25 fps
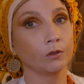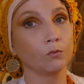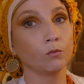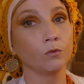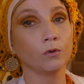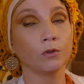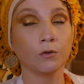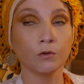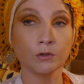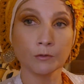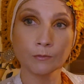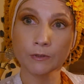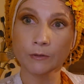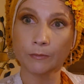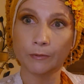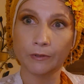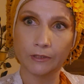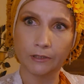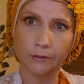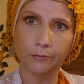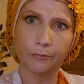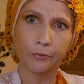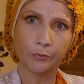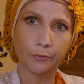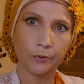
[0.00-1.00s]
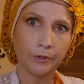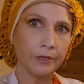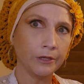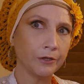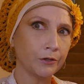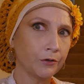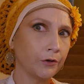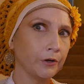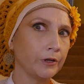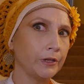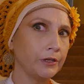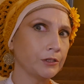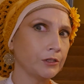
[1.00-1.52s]
Well, those must be some pretty
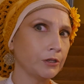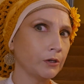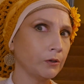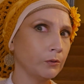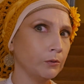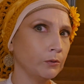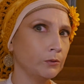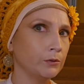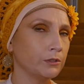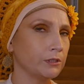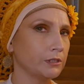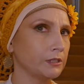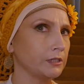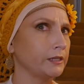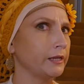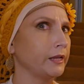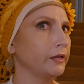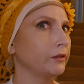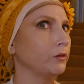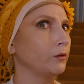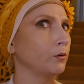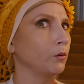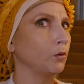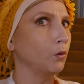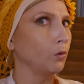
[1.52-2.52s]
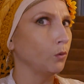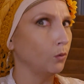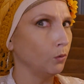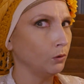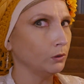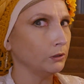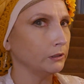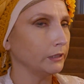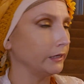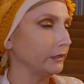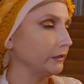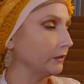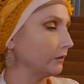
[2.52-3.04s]
dirty toes to take the
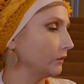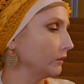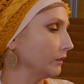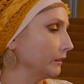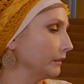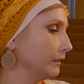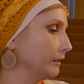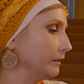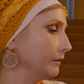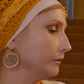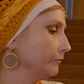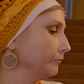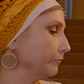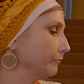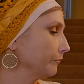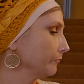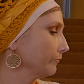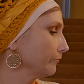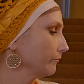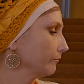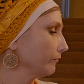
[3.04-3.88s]
whole day to clean.